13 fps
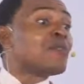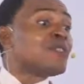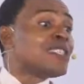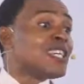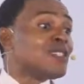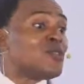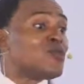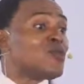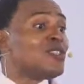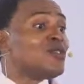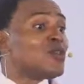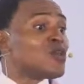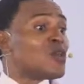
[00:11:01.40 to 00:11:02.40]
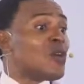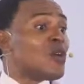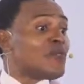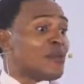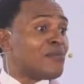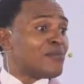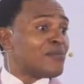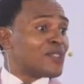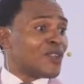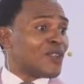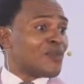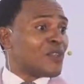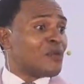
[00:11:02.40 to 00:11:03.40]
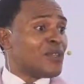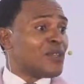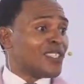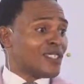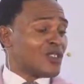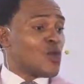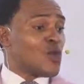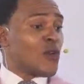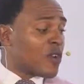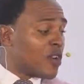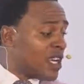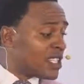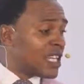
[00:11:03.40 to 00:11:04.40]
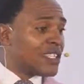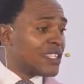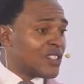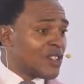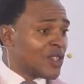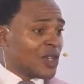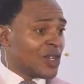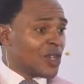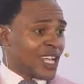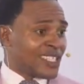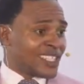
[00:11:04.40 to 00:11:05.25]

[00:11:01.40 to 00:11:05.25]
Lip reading: between the two of them. It's none of your business. You have collected your right.